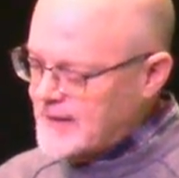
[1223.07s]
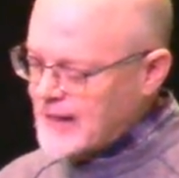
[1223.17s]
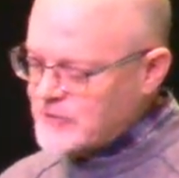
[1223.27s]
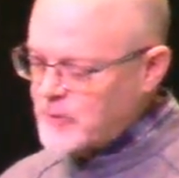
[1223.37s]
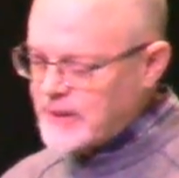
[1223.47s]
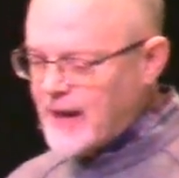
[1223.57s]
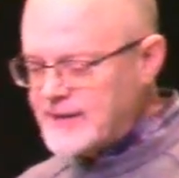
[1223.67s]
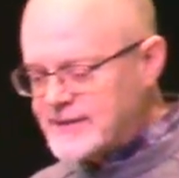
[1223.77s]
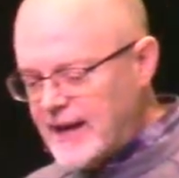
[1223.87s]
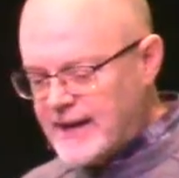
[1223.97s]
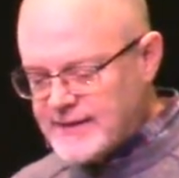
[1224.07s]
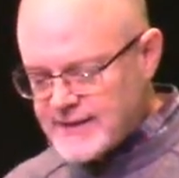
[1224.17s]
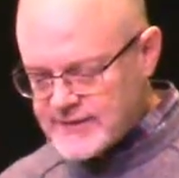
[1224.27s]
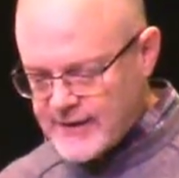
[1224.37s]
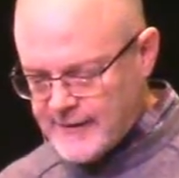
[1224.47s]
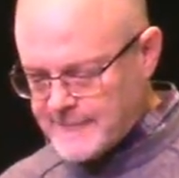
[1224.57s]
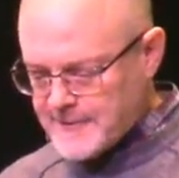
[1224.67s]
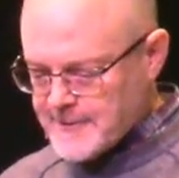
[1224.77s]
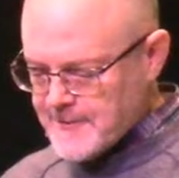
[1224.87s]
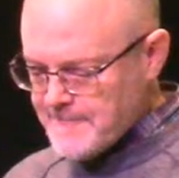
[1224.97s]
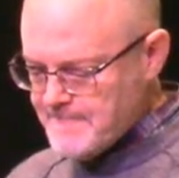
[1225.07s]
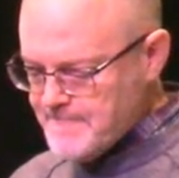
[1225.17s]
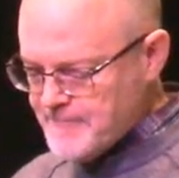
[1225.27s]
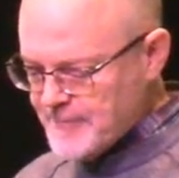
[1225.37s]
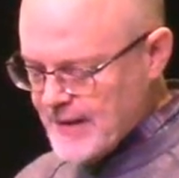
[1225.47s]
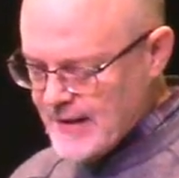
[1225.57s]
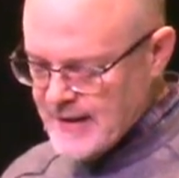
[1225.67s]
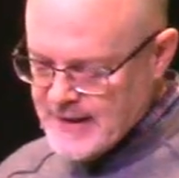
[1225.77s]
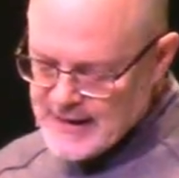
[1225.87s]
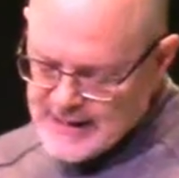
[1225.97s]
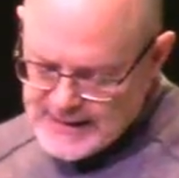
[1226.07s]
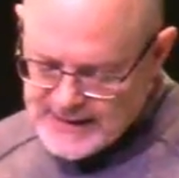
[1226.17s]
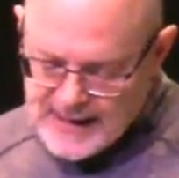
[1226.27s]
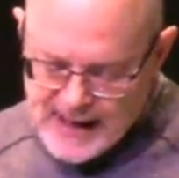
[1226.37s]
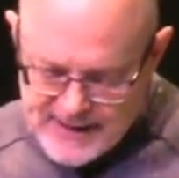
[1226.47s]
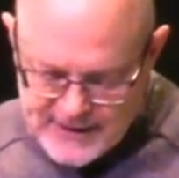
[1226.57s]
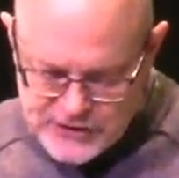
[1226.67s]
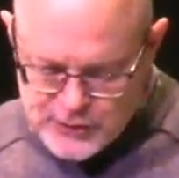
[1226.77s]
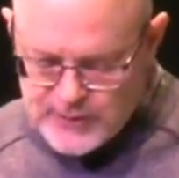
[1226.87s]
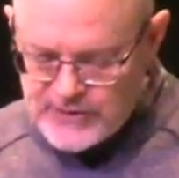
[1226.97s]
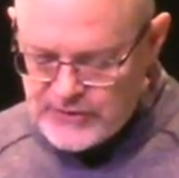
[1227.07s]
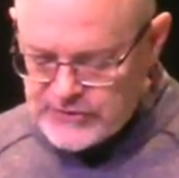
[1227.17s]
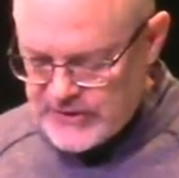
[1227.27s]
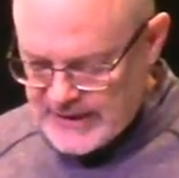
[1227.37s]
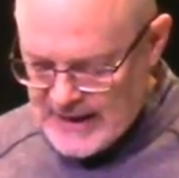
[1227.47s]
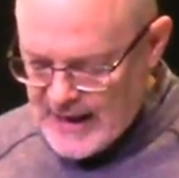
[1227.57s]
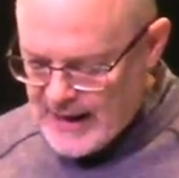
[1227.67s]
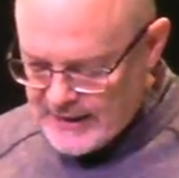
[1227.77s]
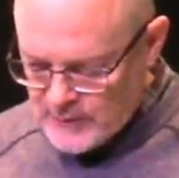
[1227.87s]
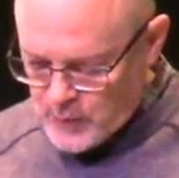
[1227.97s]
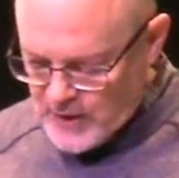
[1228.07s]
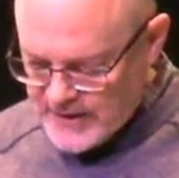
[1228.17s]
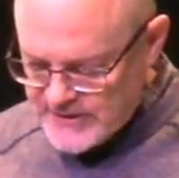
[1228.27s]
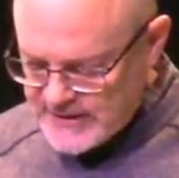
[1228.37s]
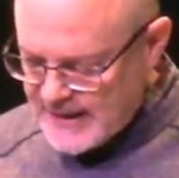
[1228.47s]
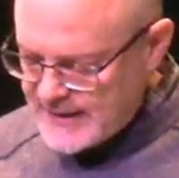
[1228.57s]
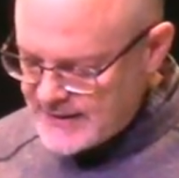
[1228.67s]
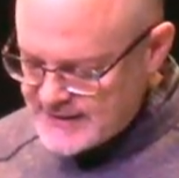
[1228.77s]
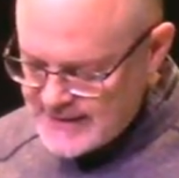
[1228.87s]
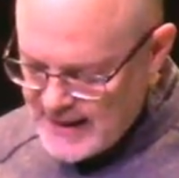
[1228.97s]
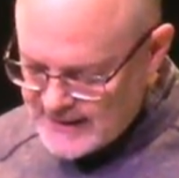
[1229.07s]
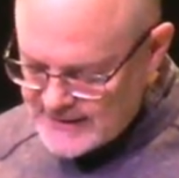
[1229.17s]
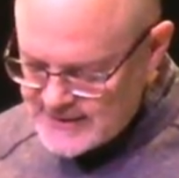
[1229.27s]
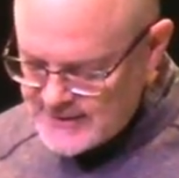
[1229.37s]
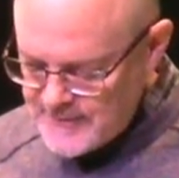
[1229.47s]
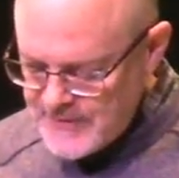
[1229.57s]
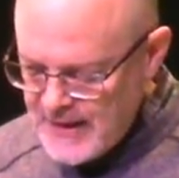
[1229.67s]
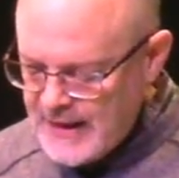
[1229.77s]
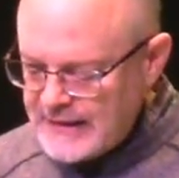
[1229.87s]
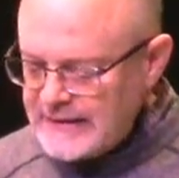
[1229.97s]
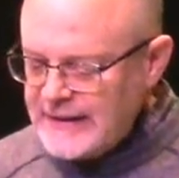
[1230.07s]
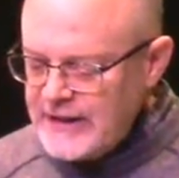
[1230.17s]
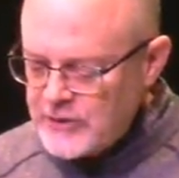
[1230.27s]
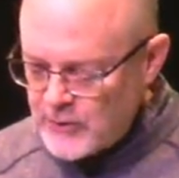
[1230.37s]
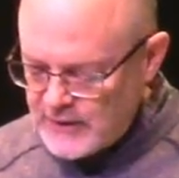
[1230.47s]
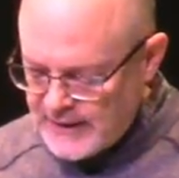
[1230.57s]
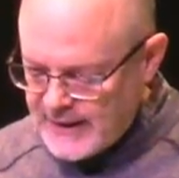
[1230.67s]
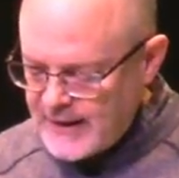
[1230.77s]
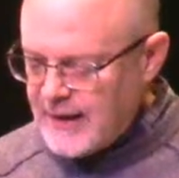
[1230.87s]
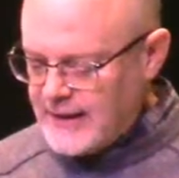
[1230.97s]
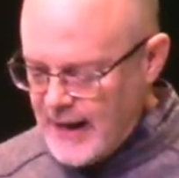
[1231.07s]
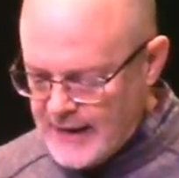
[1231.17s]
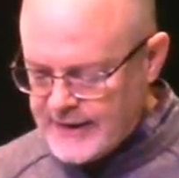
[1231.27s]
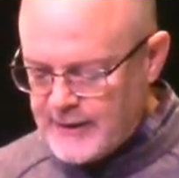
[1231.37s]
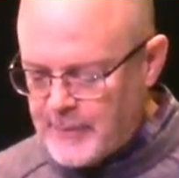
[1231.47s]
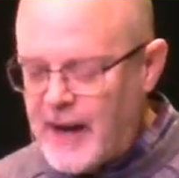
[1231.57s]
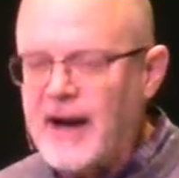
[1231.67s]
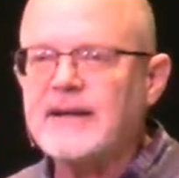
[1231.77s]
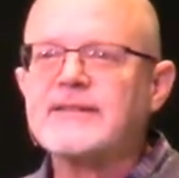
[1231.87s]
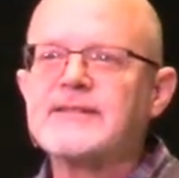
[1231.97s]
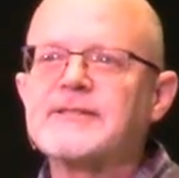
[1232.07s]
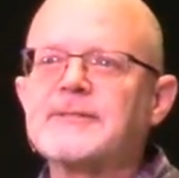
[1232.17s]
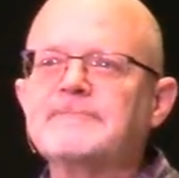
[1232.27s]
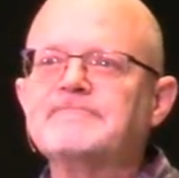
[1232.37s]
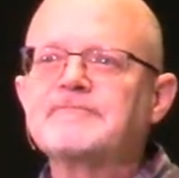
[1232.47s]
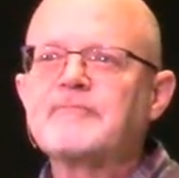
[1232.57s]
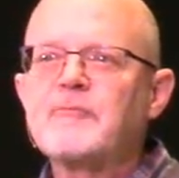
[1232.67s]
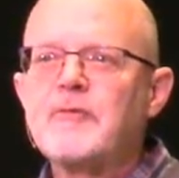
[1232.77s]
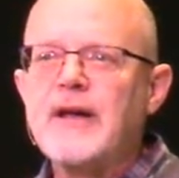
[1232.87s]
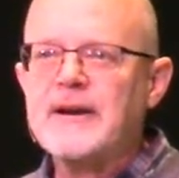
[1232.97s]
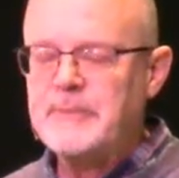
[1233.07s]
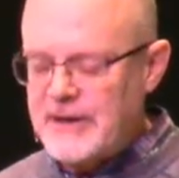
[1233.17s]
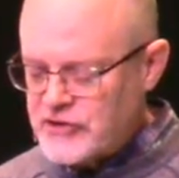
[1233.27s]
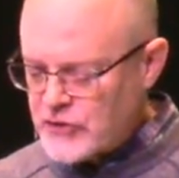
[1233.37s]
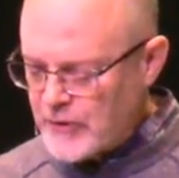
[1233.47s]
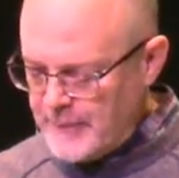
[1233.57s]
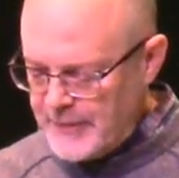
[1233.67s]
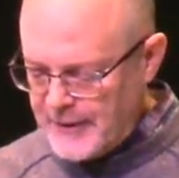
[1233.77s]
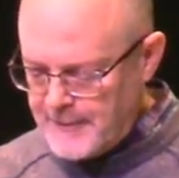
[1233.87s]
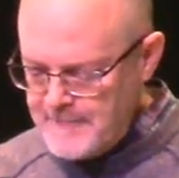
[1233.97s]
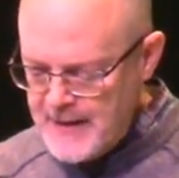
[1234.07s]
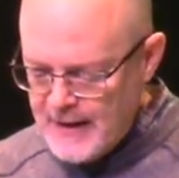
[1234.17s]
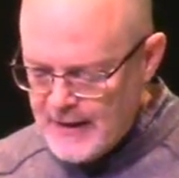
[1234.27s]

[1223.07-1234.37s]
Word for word: That's what Isaiah discovered. God, Israel's God was, in a sense, literally God in a box. We've got a picture up there.